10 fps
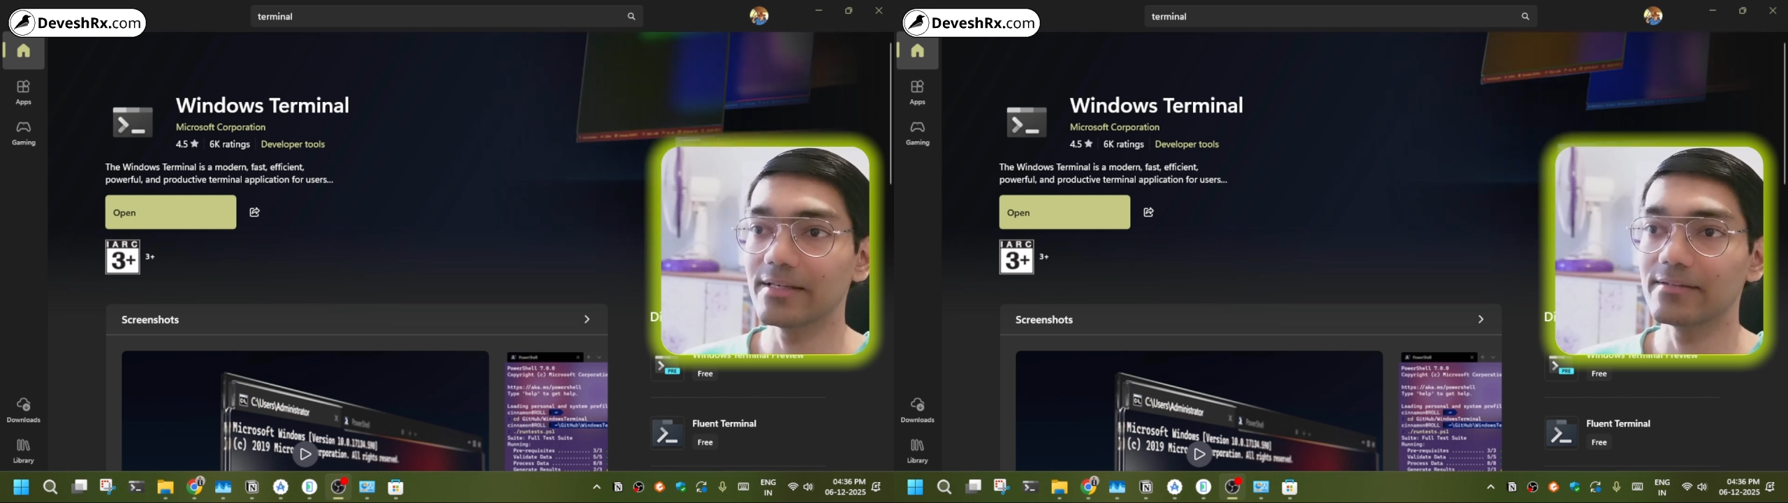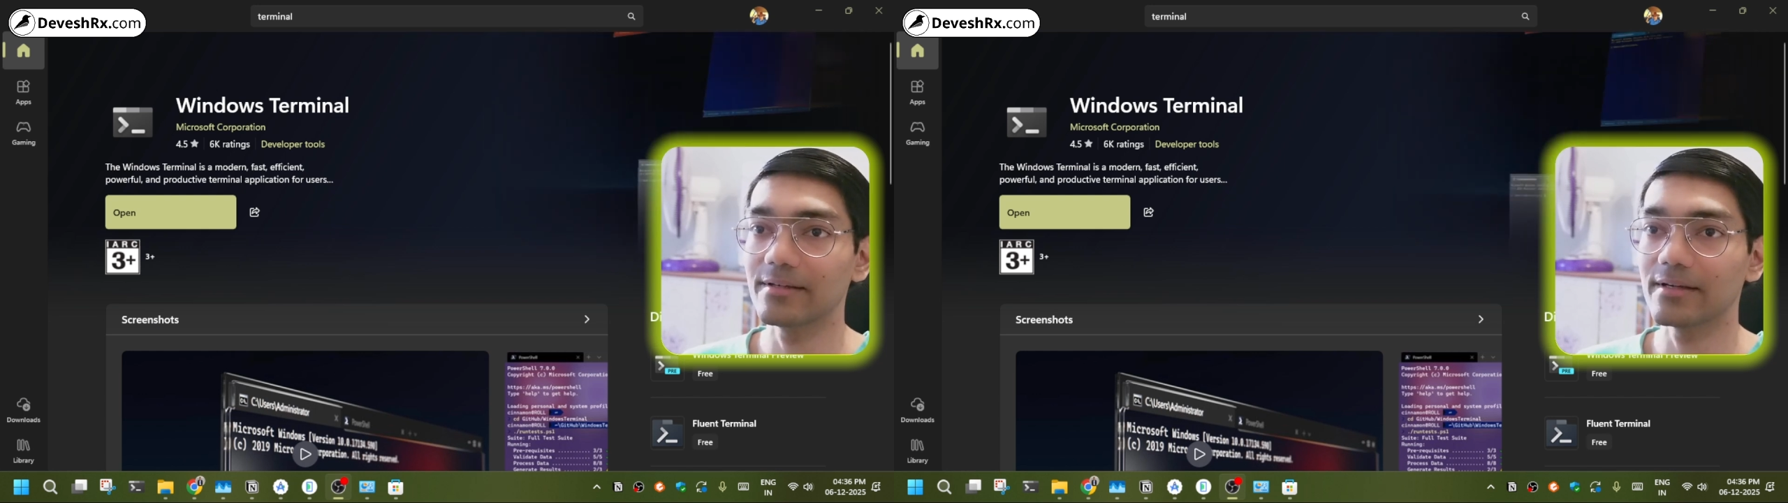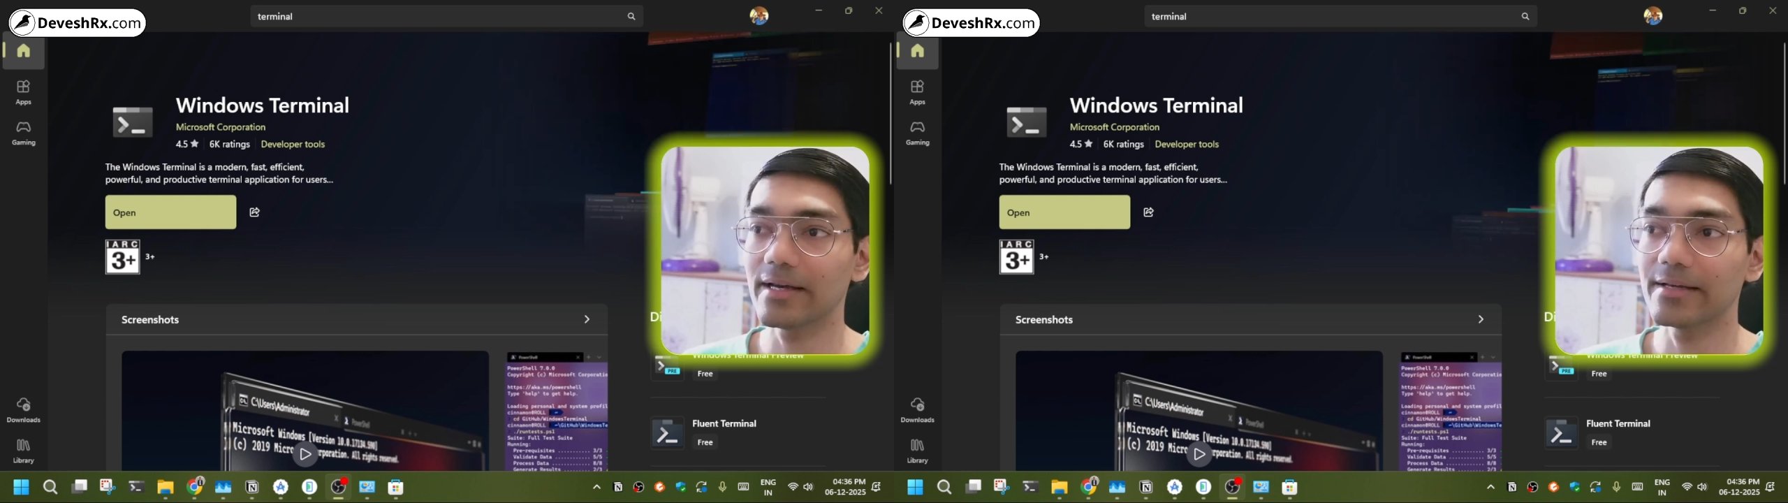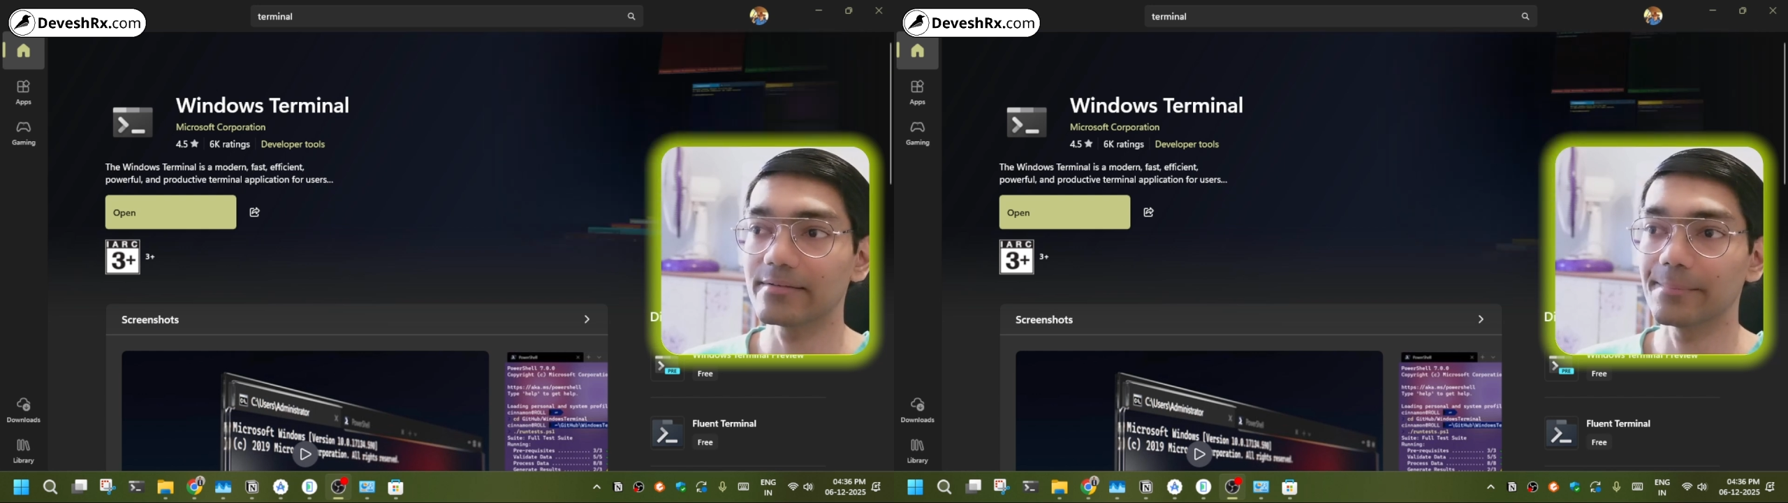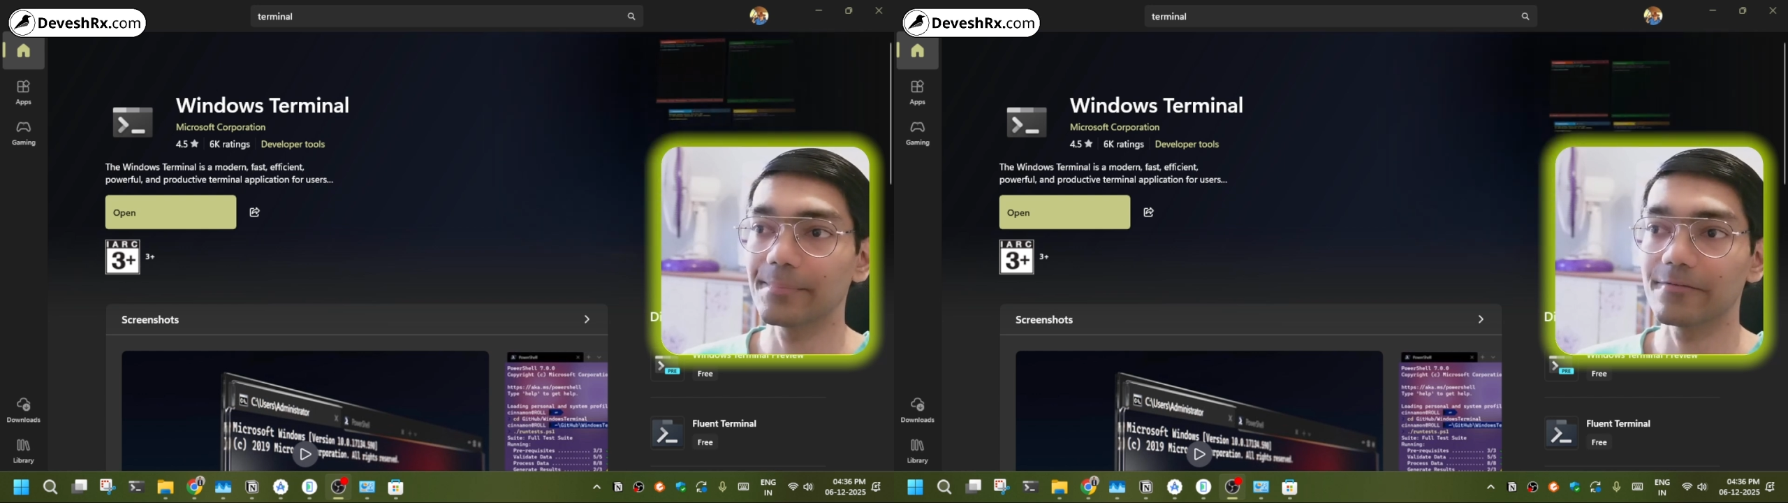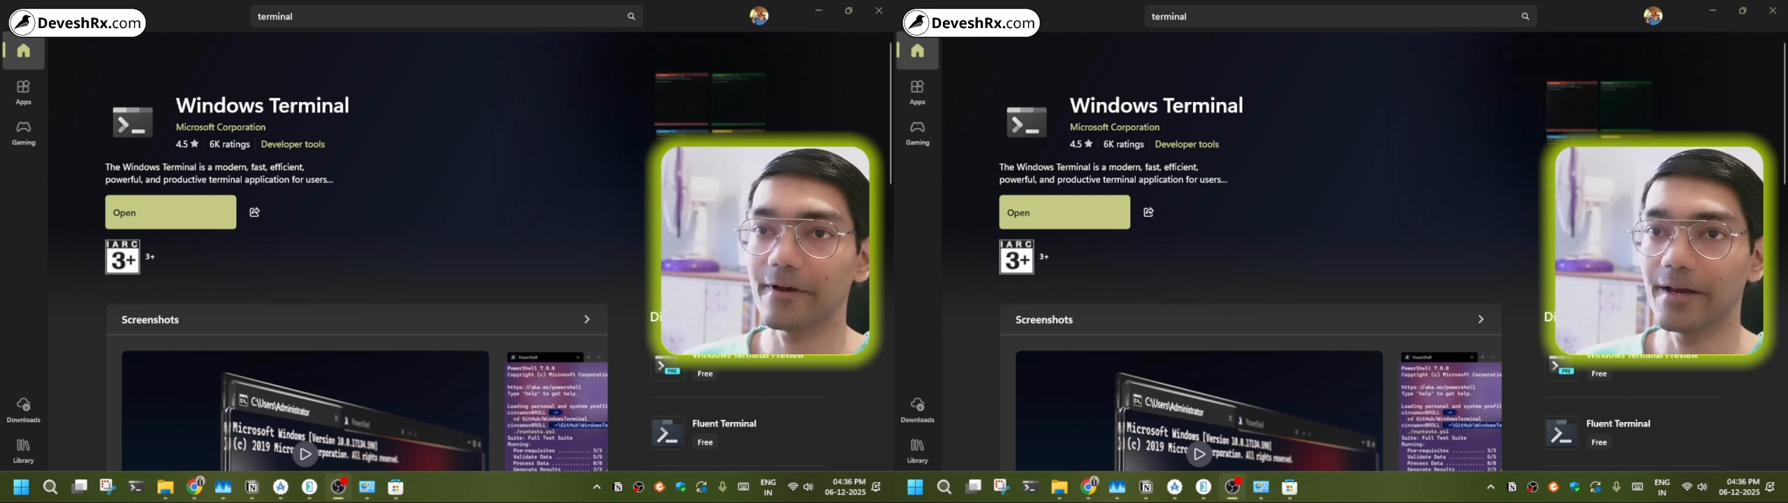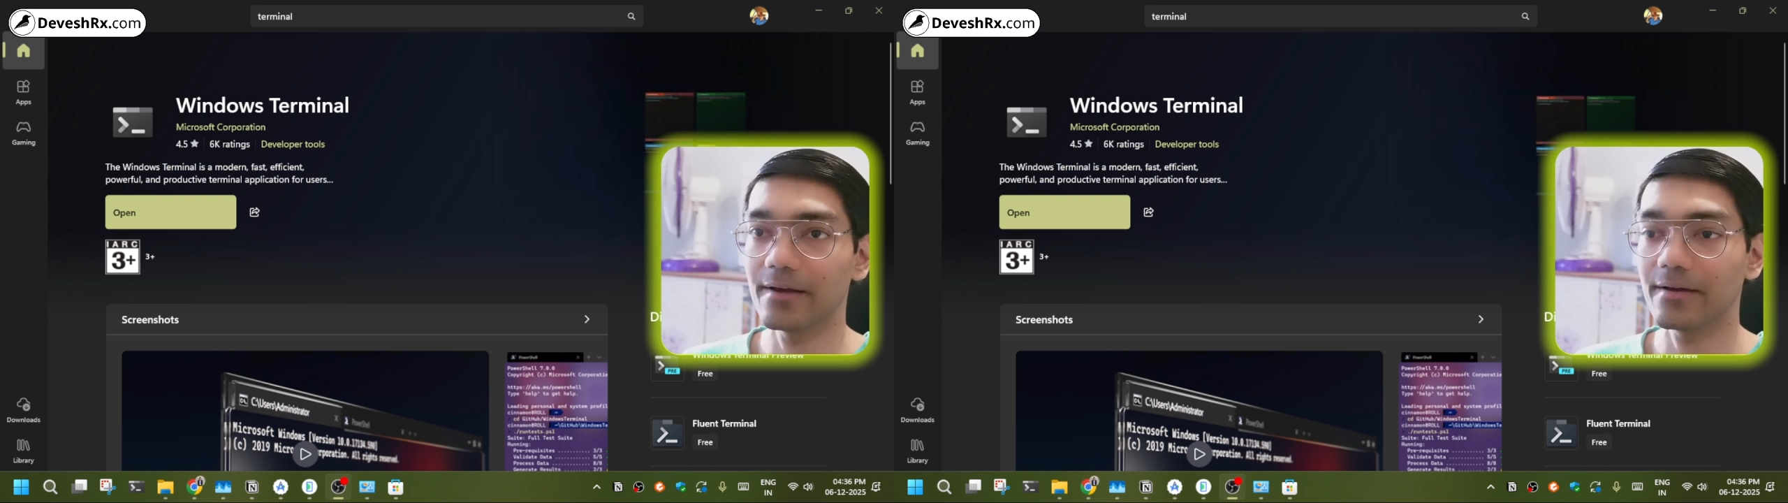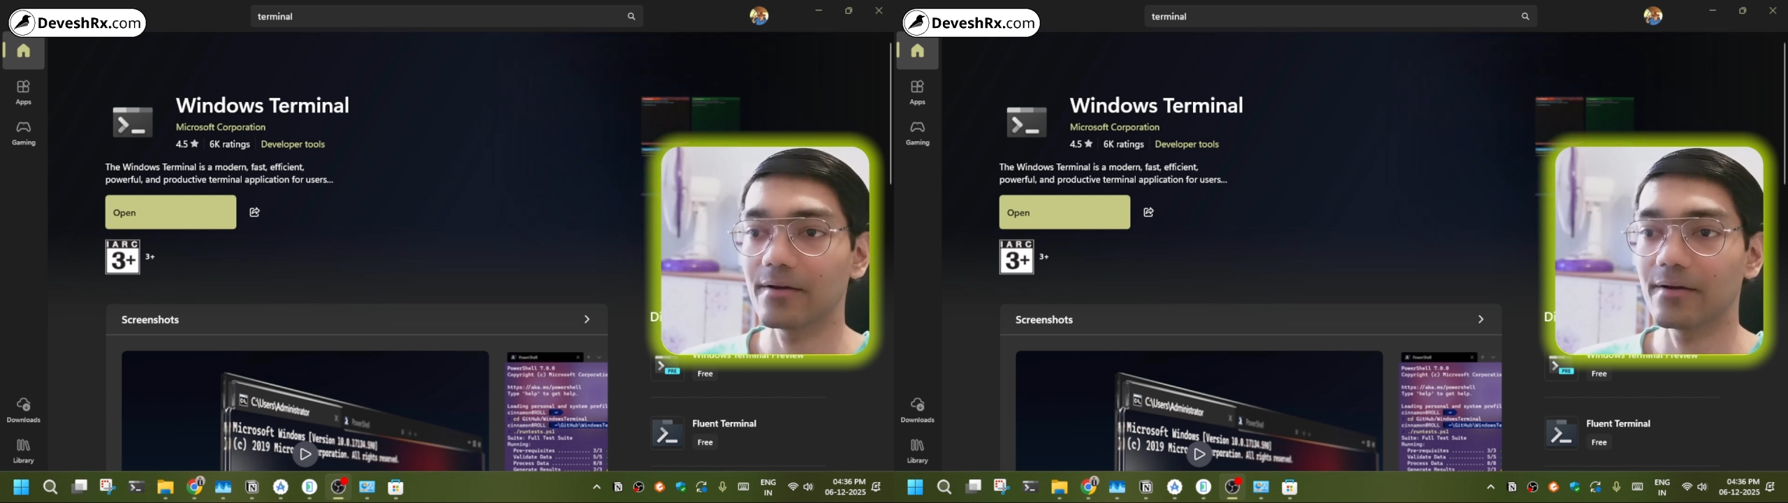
easier and simplified.